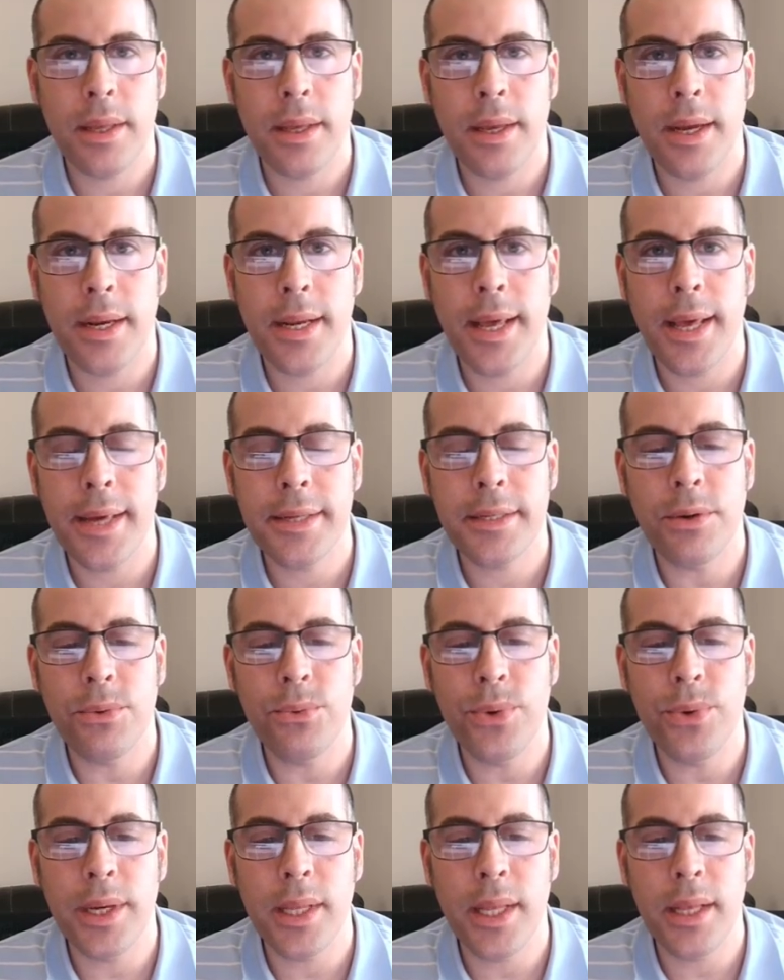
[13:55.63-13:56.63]
and it has a
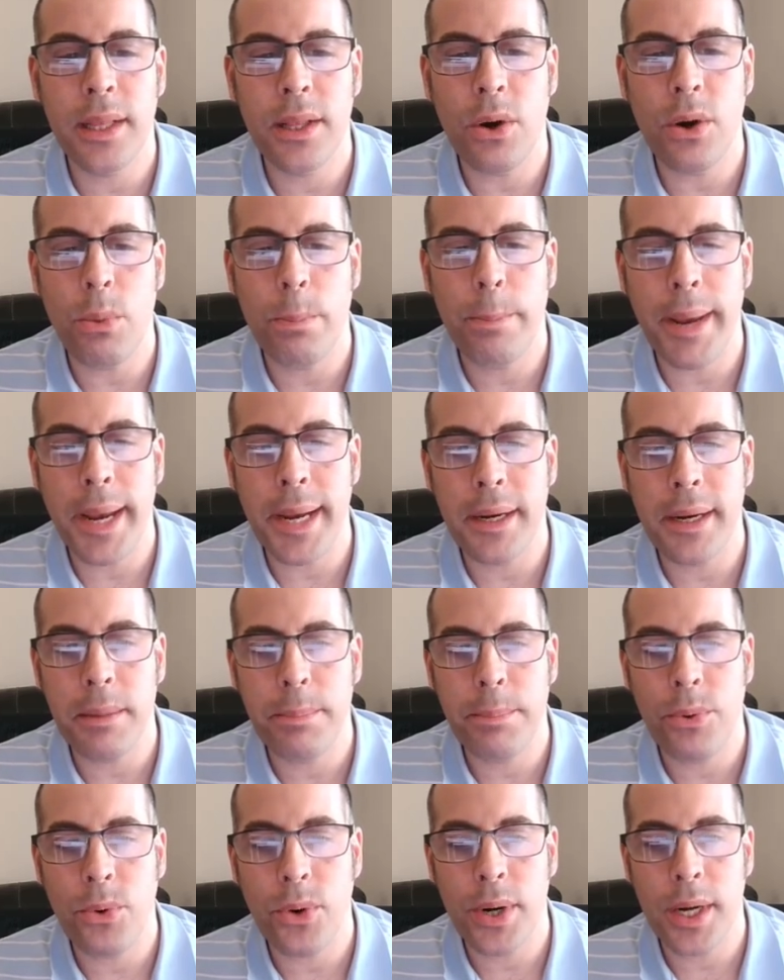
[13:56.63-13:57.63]
really low
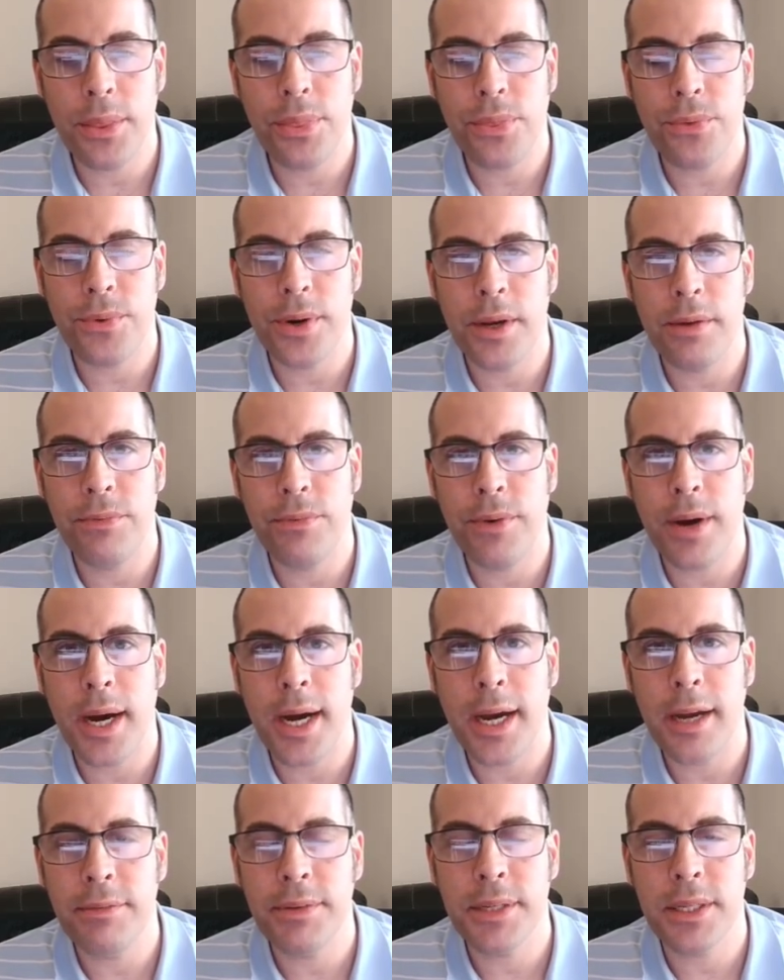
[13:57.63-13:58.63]
beta
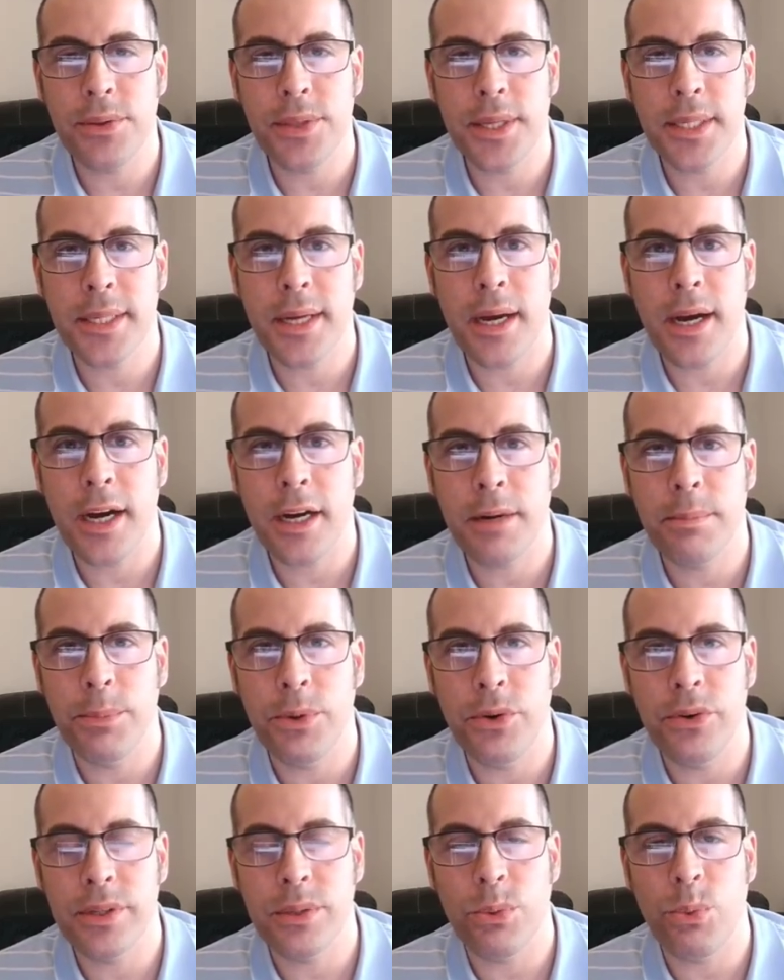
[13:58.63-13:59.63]
0.35 so the stock
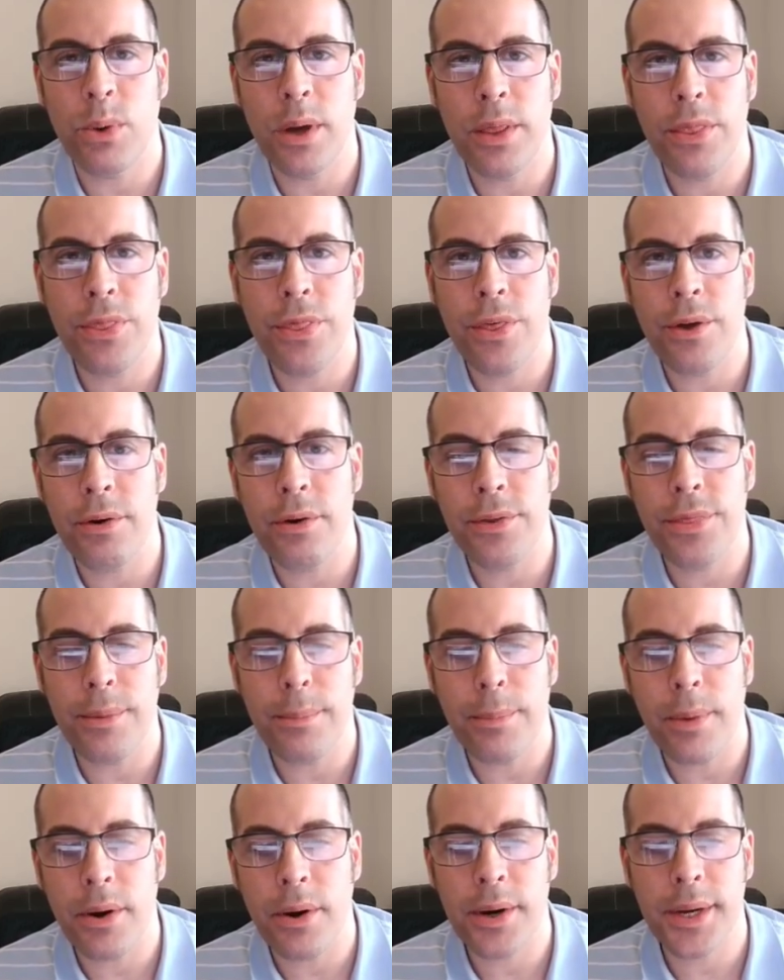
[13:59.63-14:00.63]
moves one third the
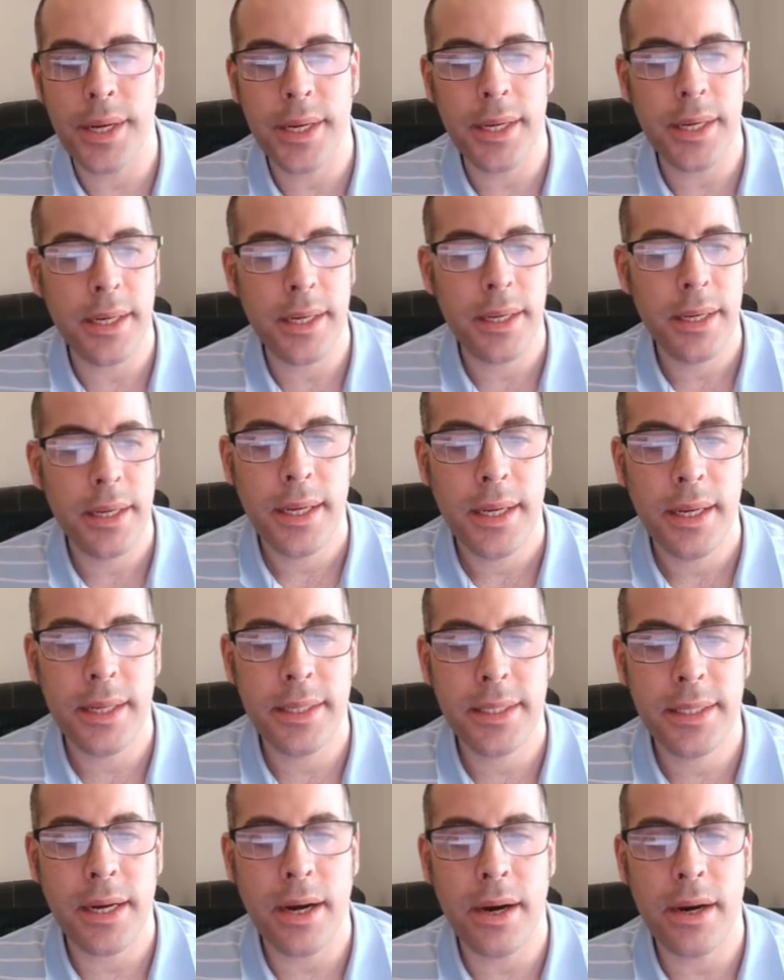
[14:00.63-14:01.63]
market
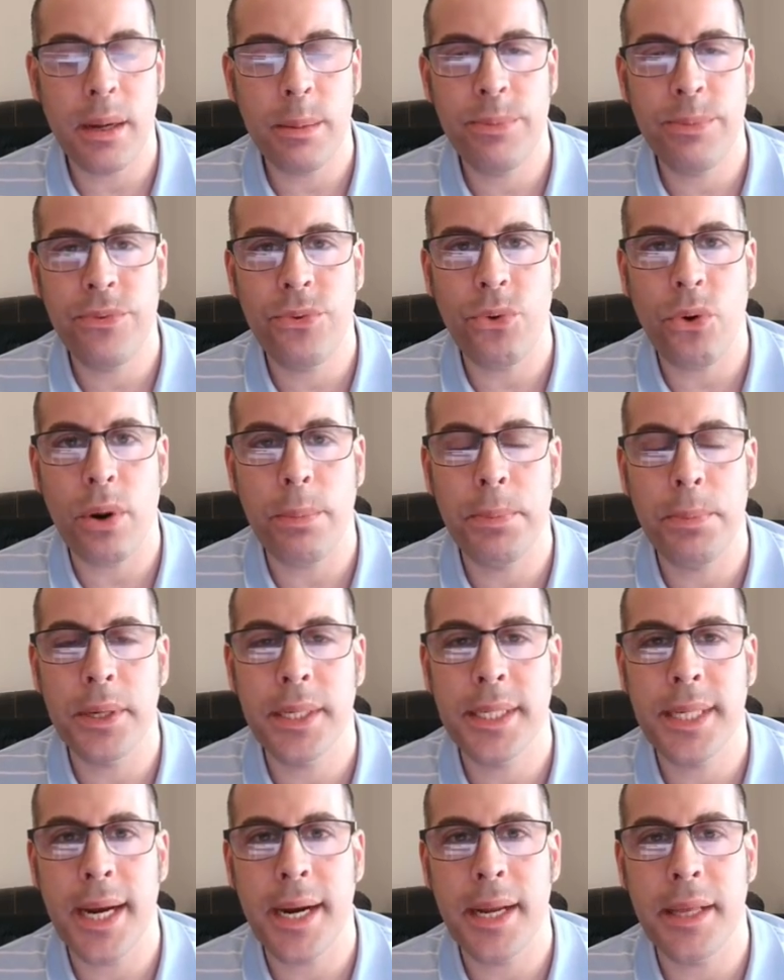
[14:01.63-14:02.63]
it's gone up
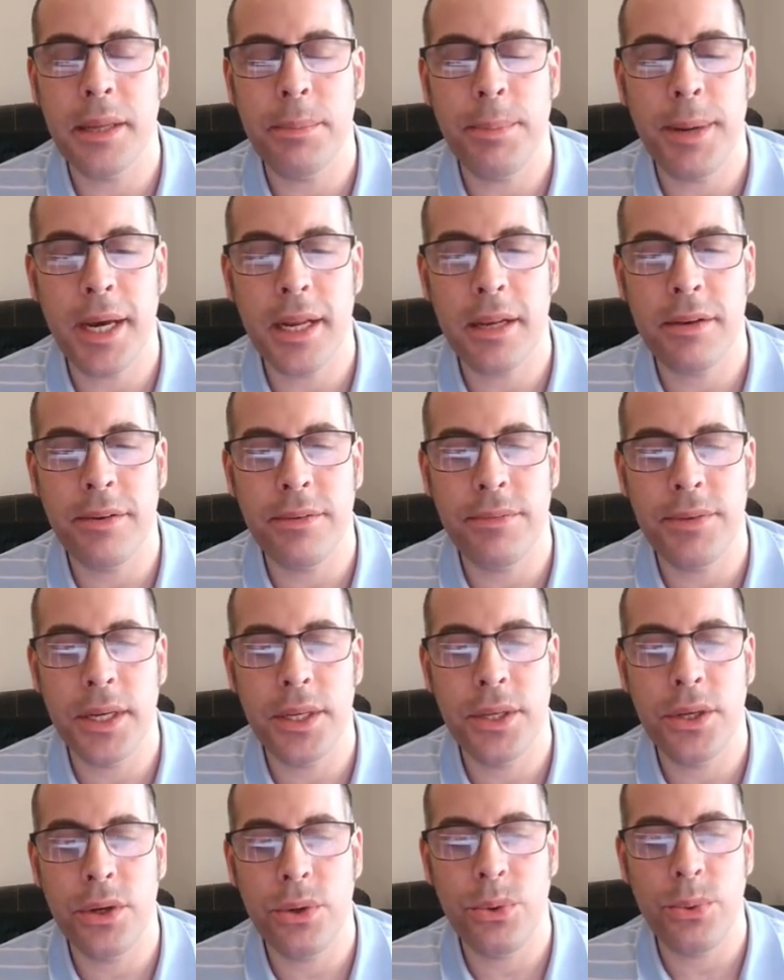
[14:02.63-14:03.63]
4% in the past
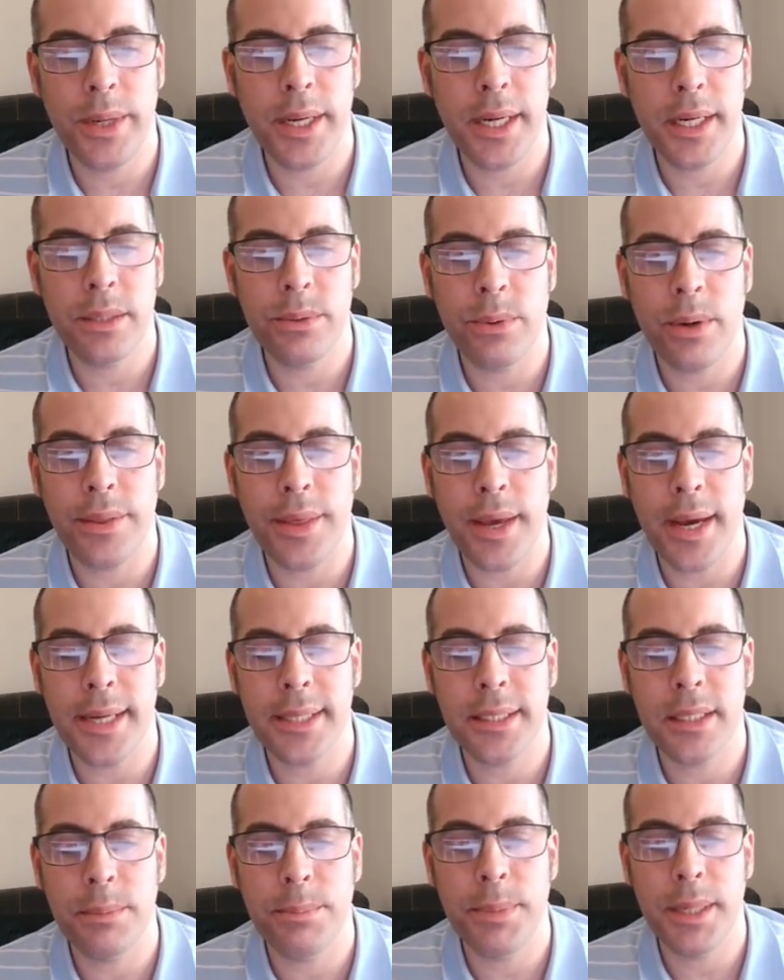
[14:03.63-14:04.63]
52 weeks while the
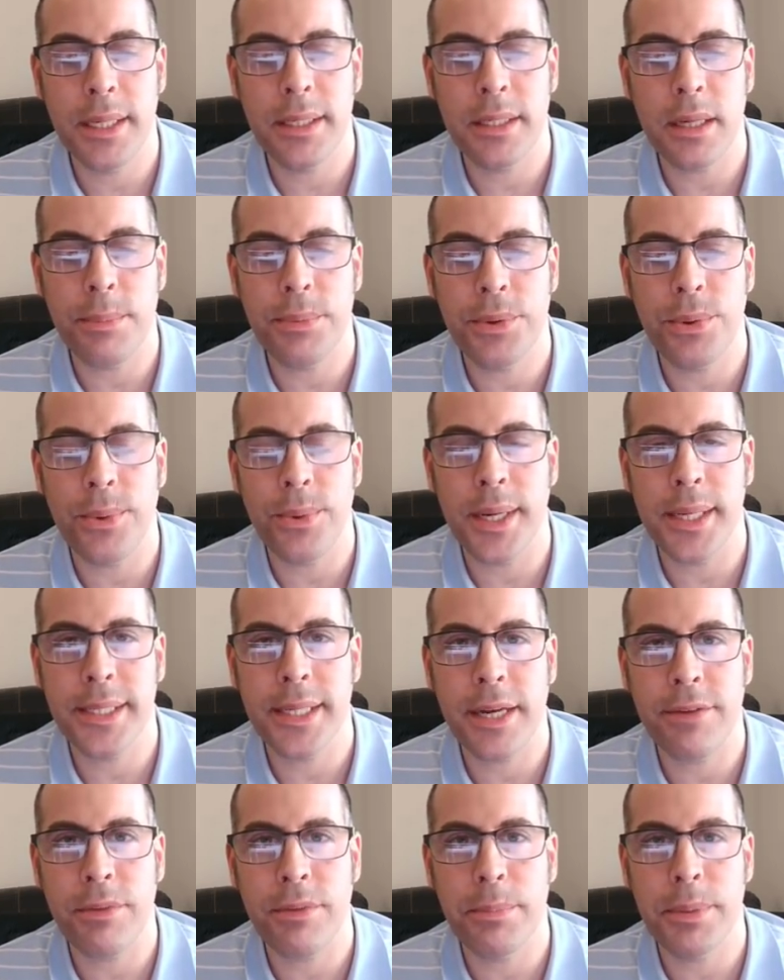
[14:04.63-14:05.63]
s&p is up
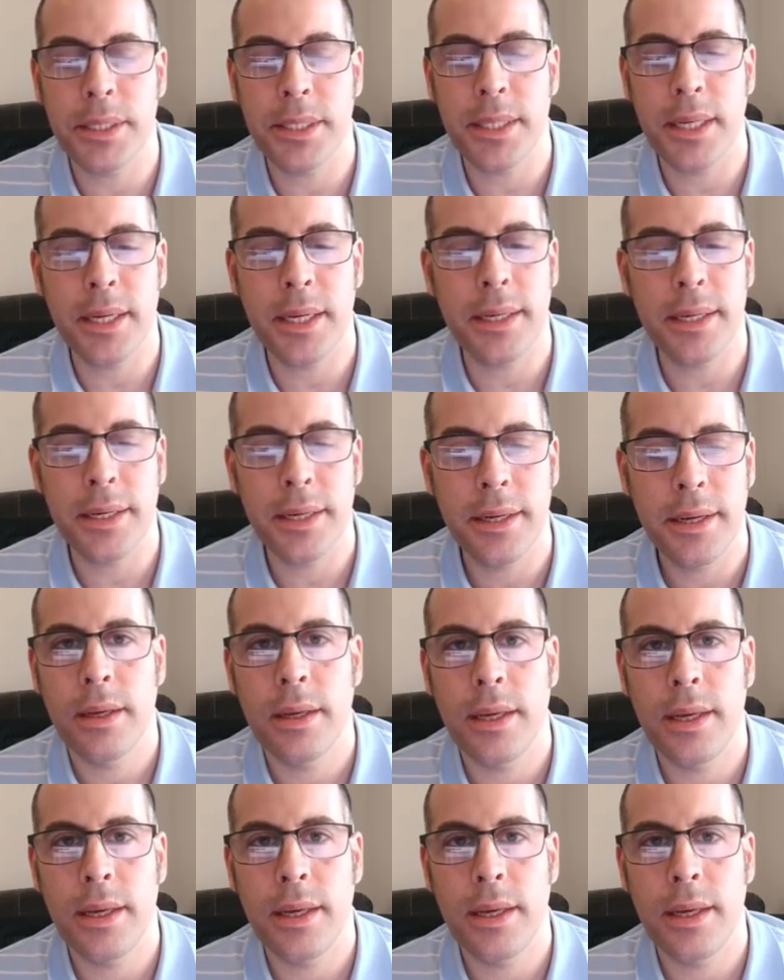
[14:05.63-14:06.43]
27%